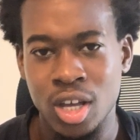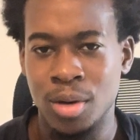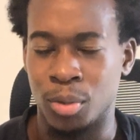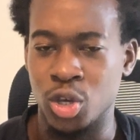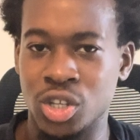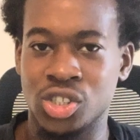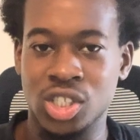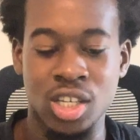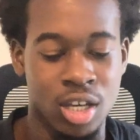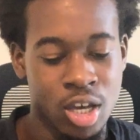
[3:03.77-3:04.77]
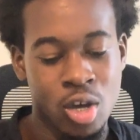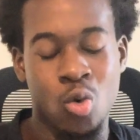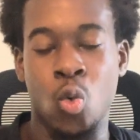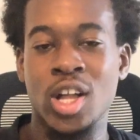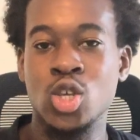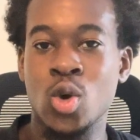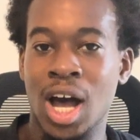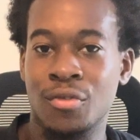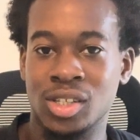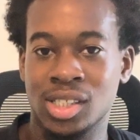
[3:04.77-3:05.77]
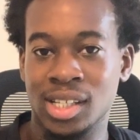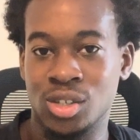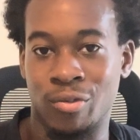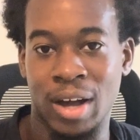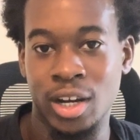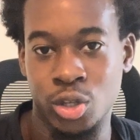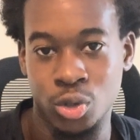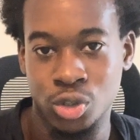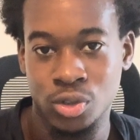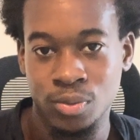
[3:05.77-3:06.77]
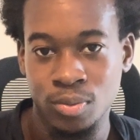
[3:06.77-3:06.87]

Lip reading: But see, when you have a set of values,